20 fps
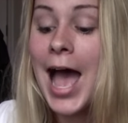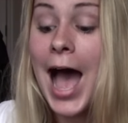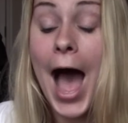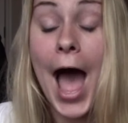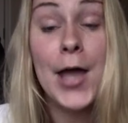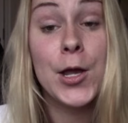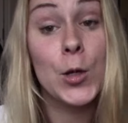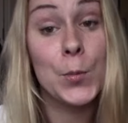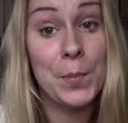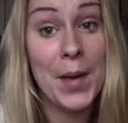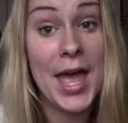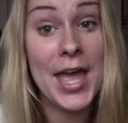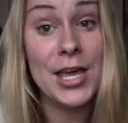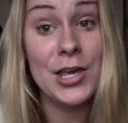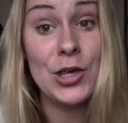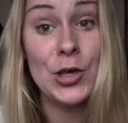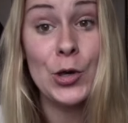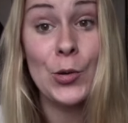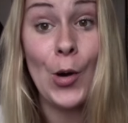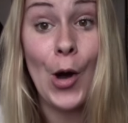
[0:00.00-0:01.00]
I could pay
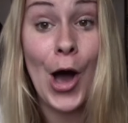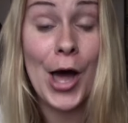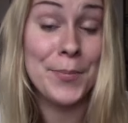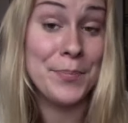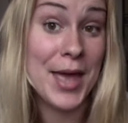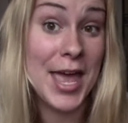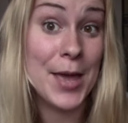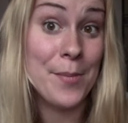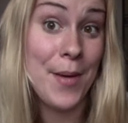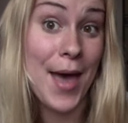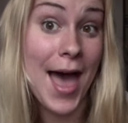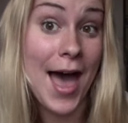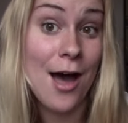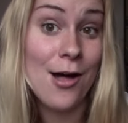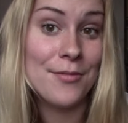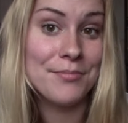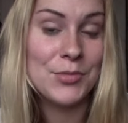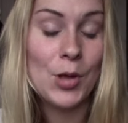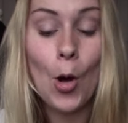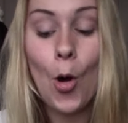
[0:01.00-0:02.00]
you on
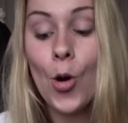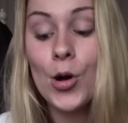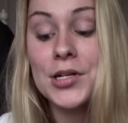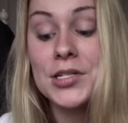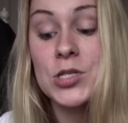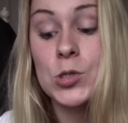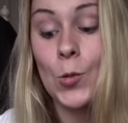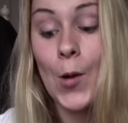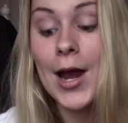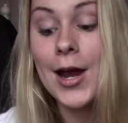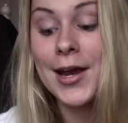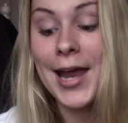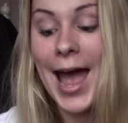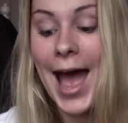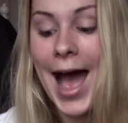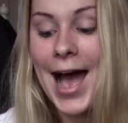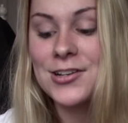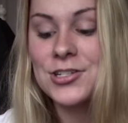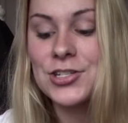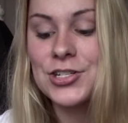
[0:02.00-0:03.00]
PayPal or Square
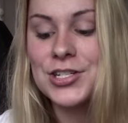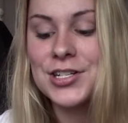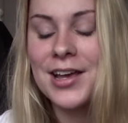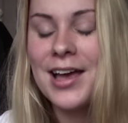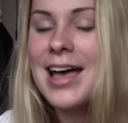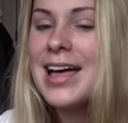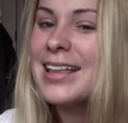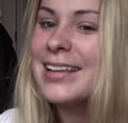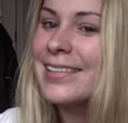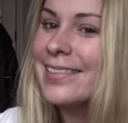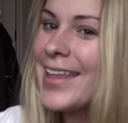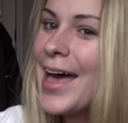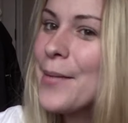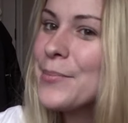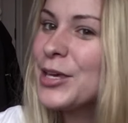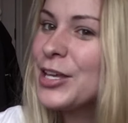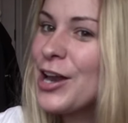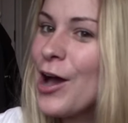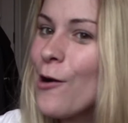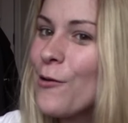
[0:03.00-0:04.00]
Cash. Let
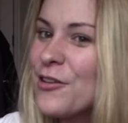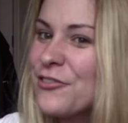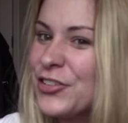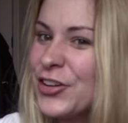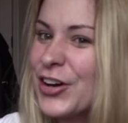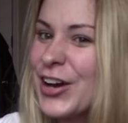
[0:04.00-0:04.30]
me know if you're